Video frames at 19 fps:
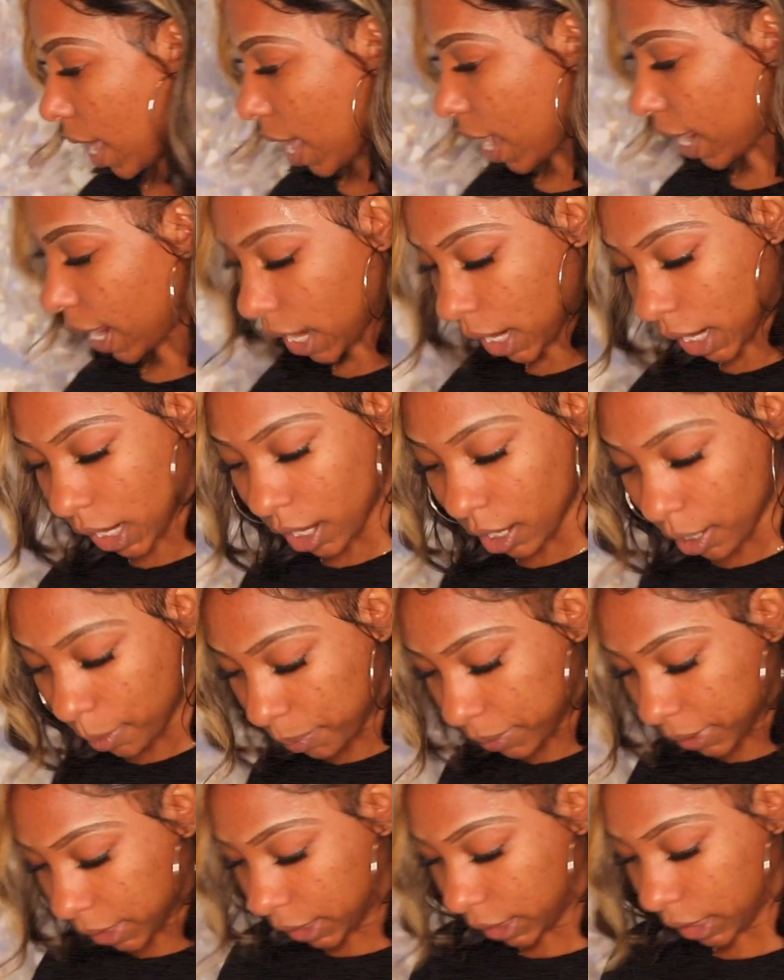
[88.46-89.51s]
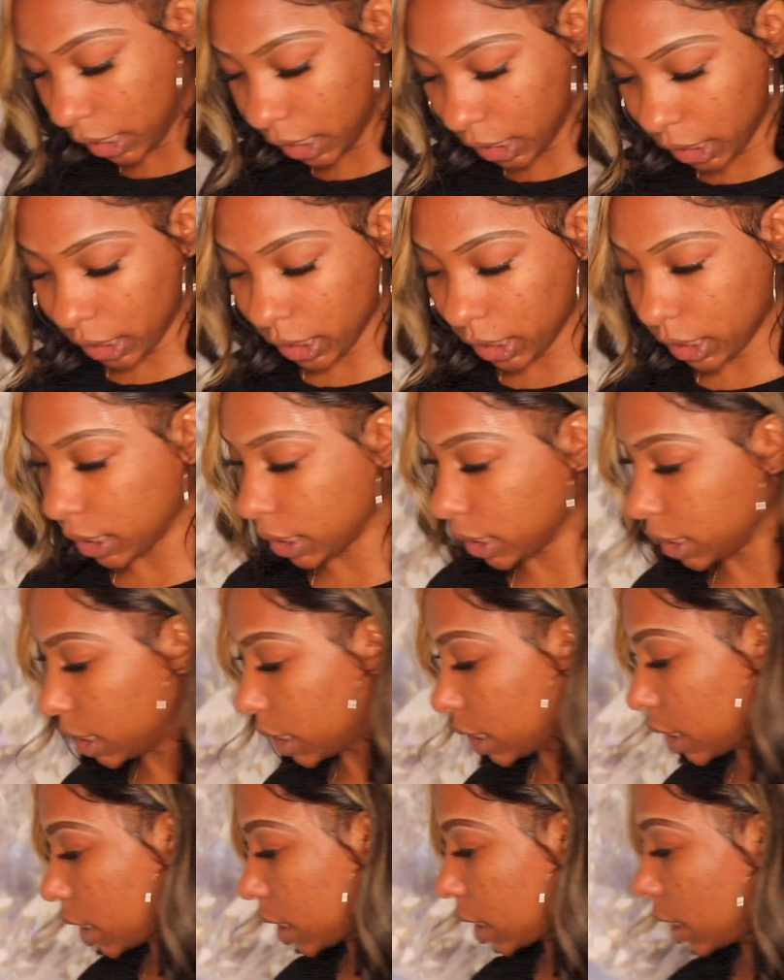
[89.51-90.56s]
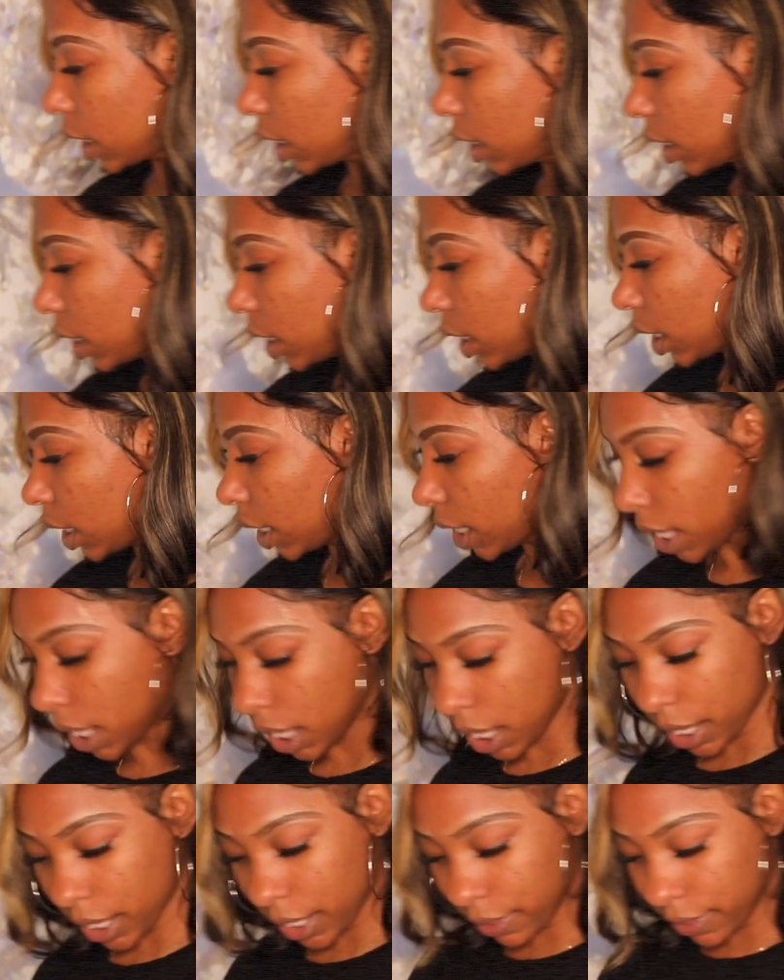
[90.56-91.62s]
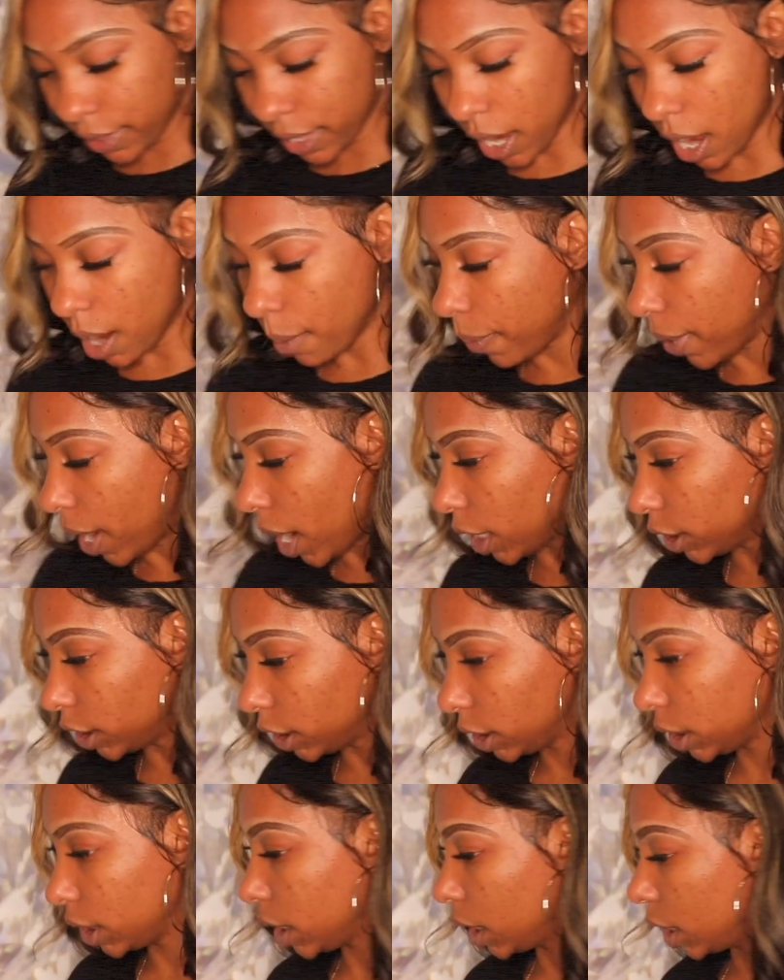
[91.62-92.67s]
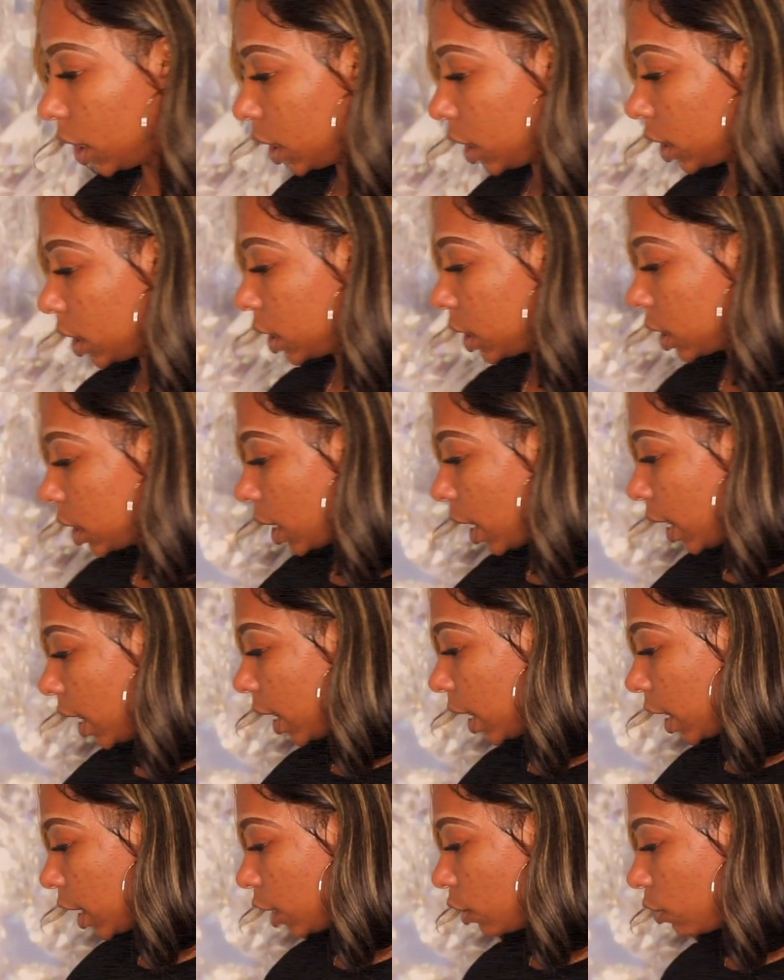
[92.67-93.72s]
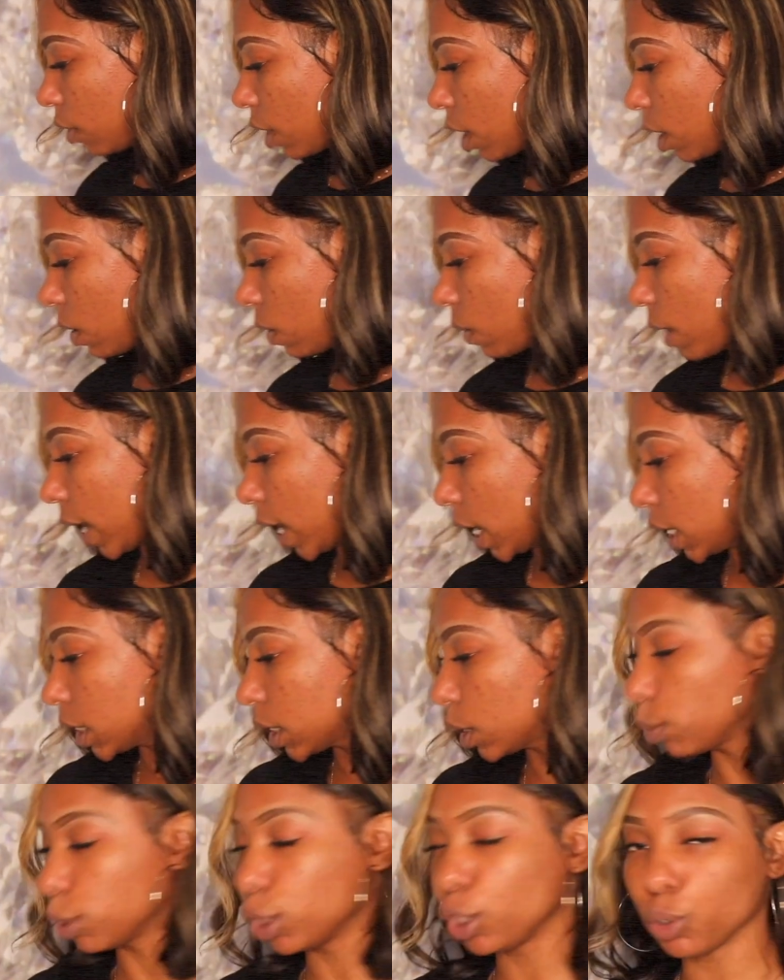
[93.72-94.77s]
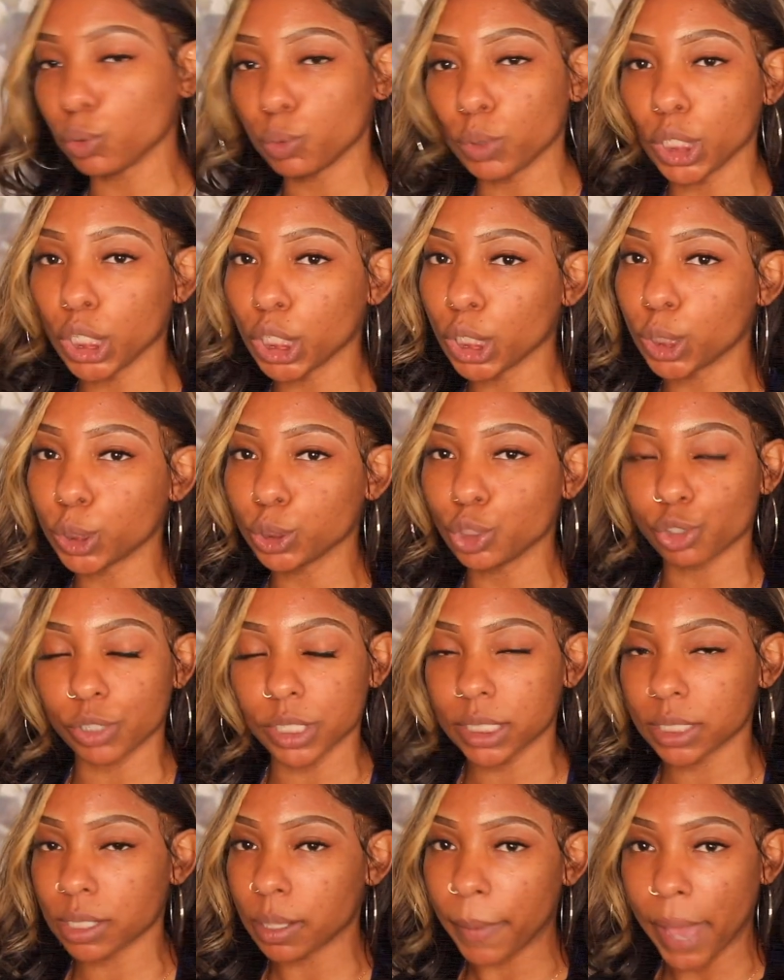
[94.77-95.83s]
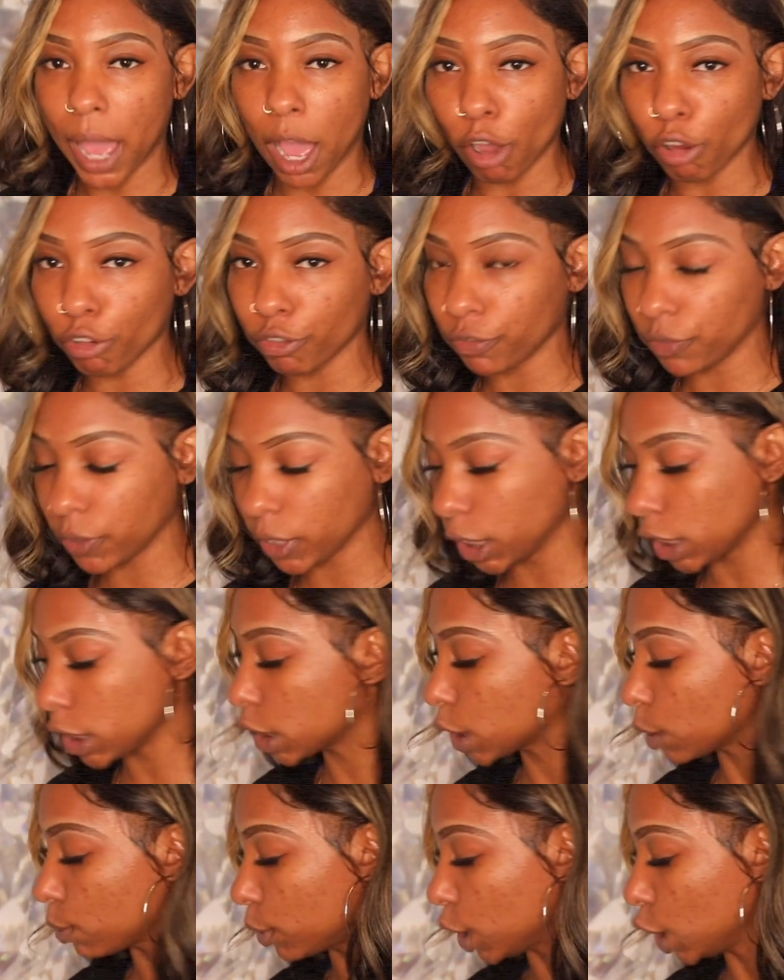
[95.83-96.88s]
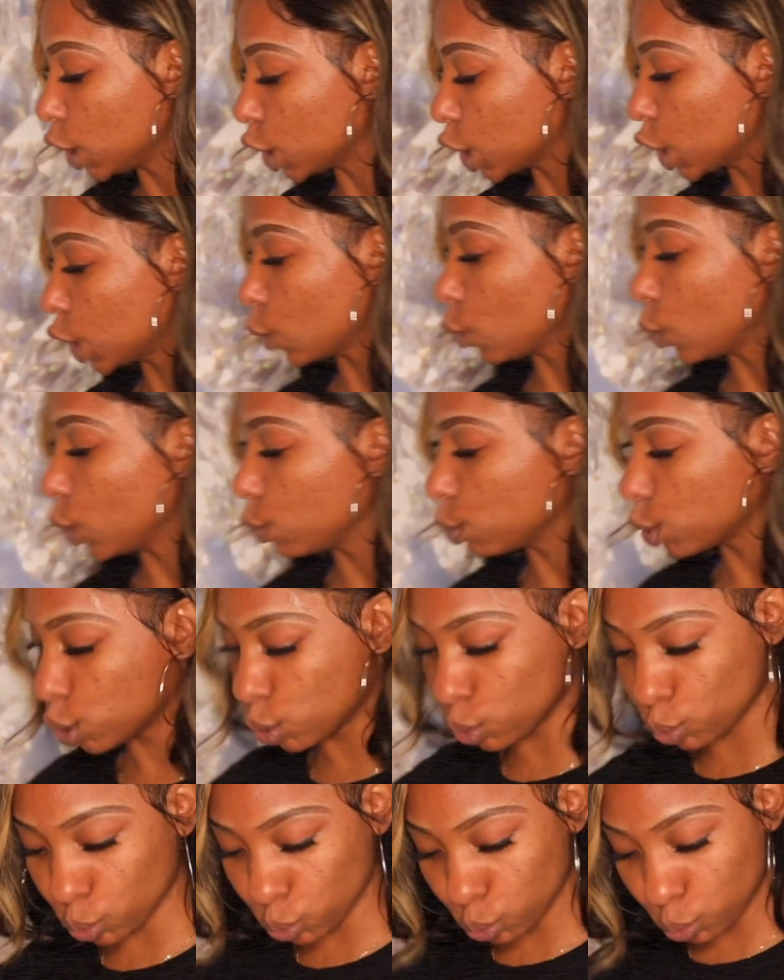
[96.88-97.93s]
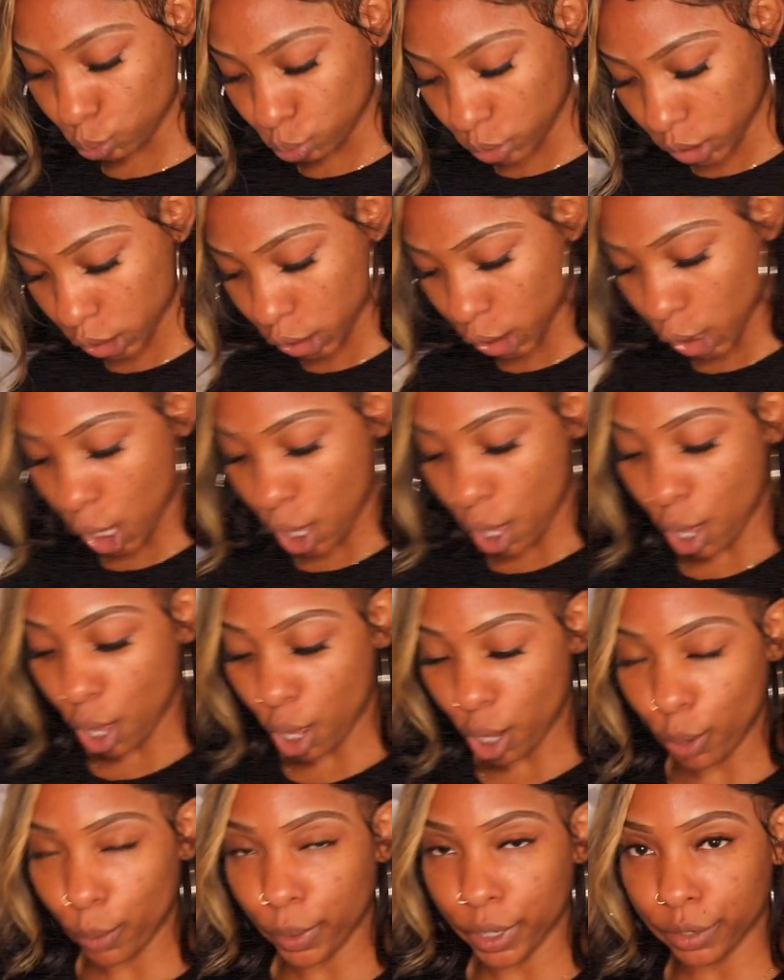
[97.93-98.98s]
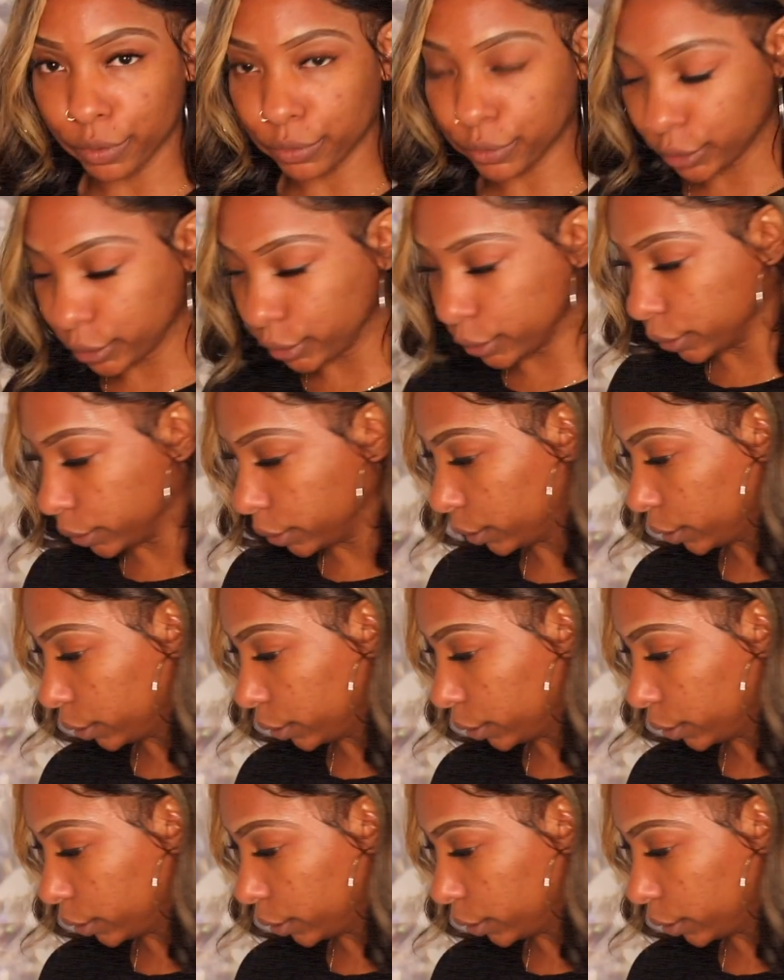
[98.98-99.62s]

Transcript: Got a couple of things that I purchased. And you know, I got some cute little dress up outfits, some little swimsuits or whatever.